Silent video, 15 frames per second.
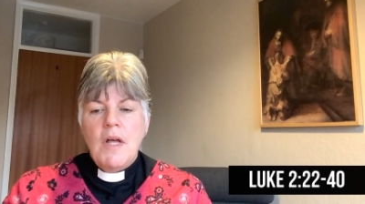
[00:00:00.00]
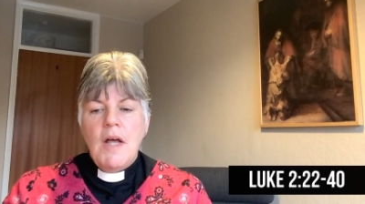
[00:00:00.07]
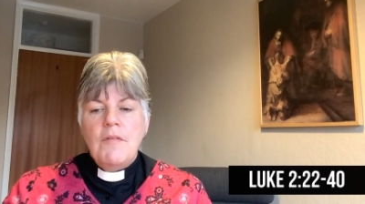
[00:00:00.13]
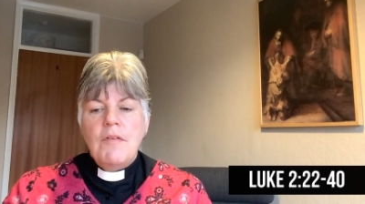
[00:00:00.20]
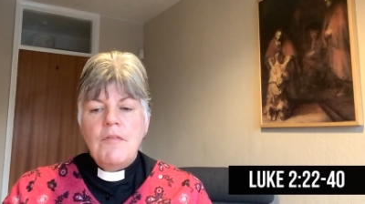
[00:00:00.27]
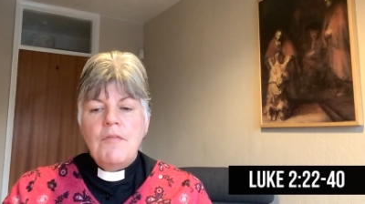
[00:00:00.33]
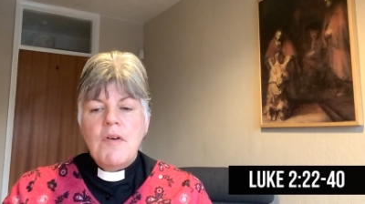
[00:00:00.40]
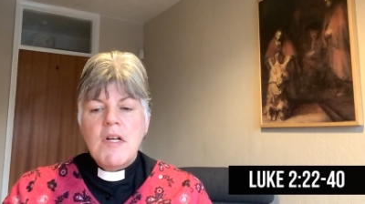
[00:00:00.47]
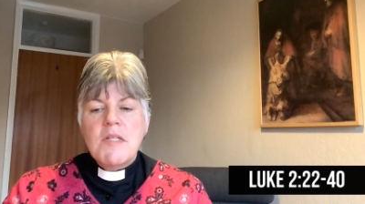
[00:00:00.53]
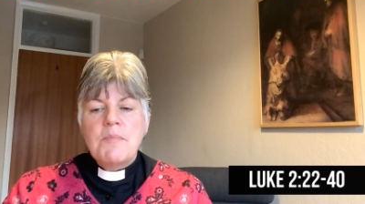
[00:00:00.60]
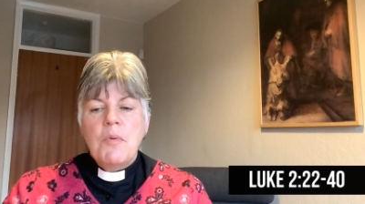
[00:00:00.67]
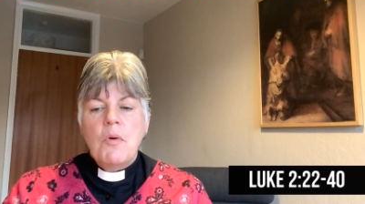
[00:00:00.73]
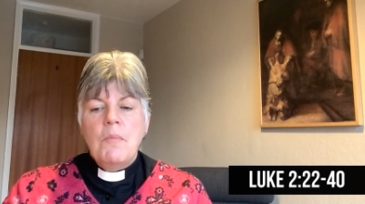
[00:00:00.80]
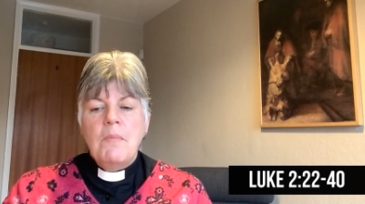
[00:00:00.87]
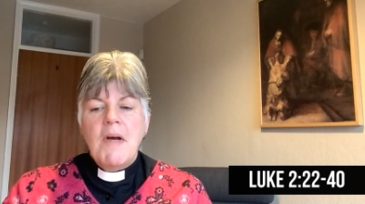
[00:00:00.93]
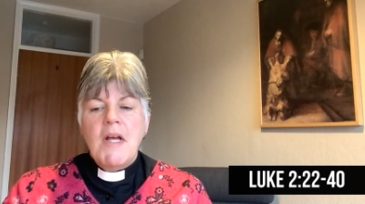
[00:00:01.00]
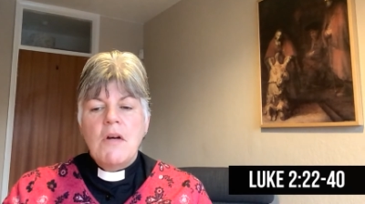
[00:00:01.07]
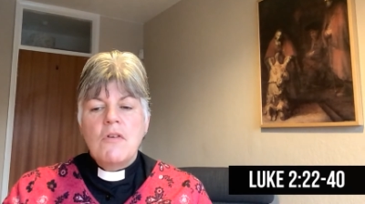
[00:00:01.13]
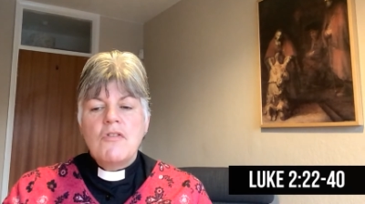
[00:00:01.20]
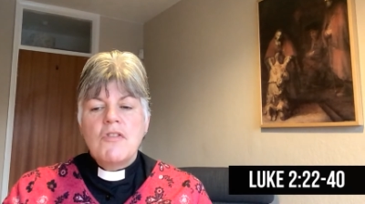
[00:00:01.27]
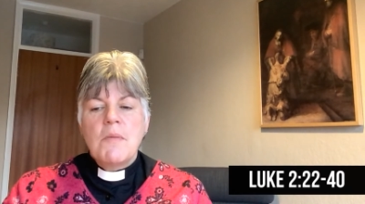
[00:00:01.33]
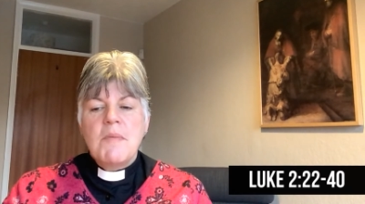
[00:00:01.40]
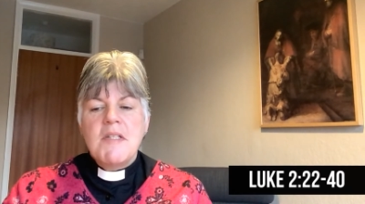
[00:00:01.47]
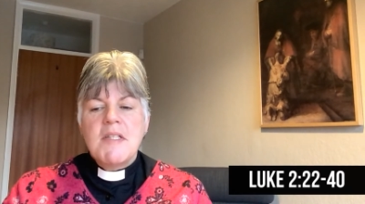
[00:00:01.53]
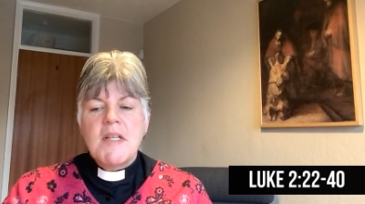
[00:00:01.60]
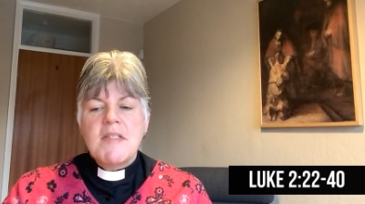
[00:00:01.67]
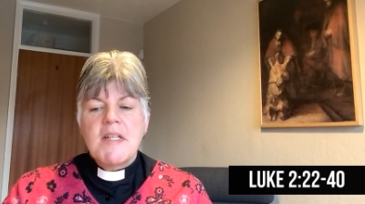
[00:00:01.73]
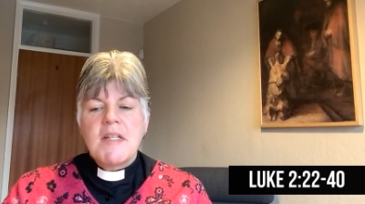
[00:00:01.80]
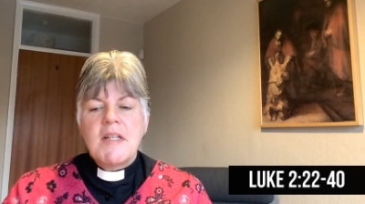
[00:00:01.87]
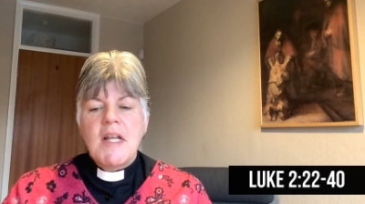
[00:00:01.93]
Every firstborn male should be
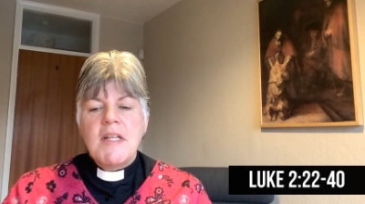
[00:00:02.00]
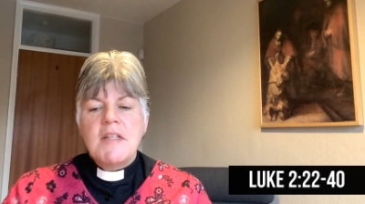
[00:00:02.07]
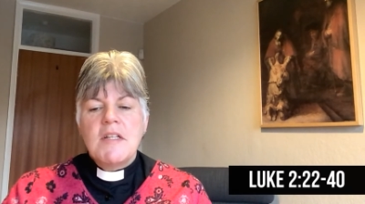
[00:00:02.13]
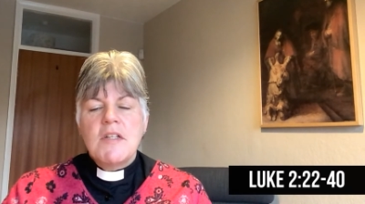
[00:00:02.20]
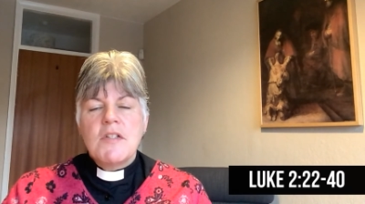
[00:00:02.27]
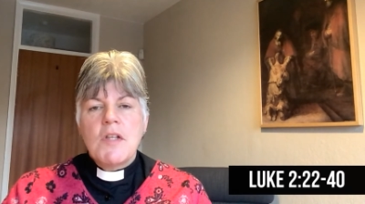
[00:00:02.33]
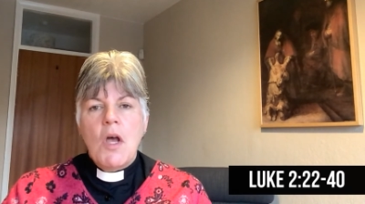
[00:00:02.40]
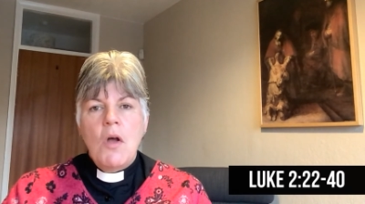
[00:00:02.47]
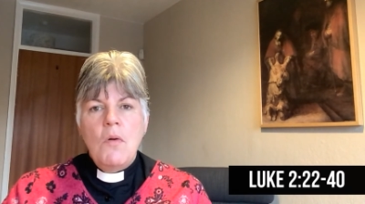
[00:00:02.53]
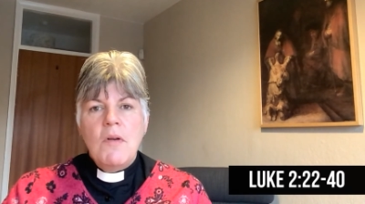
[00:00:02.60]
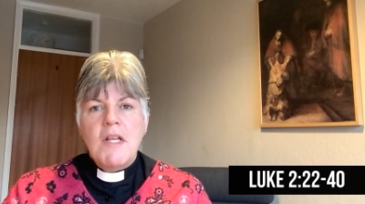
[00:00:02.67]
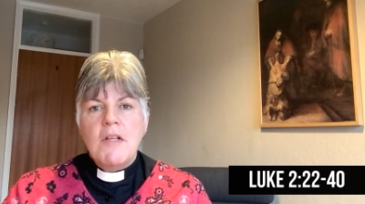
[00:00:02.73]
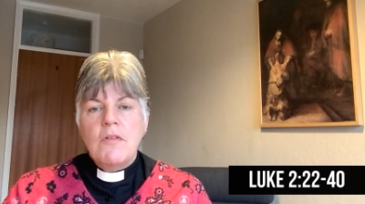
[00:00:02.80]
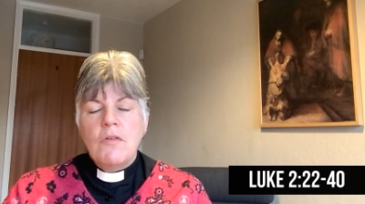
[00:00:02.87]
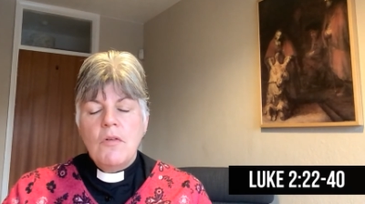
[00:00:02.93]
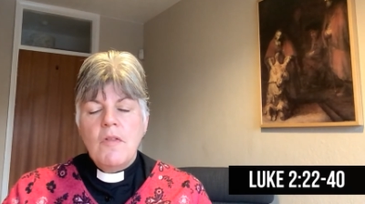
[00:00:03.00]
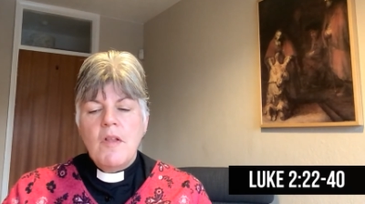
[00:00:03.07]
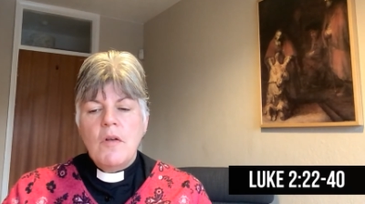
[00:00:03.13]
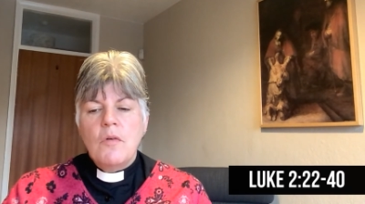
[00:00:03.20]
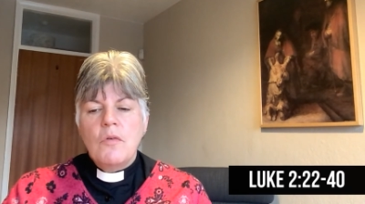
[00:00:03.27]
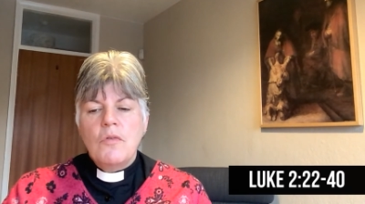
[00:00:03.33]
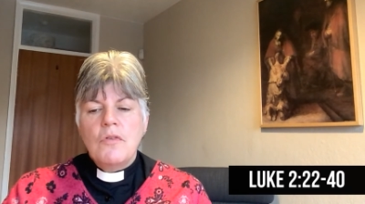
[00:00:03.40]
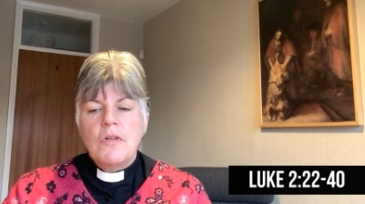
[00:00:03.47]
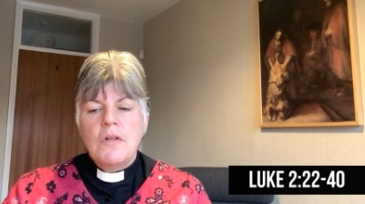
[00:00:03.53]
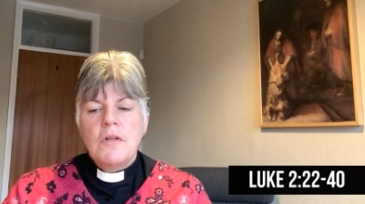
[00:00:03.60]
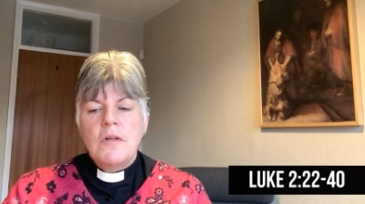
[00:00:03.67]
designated as holy to the Lord.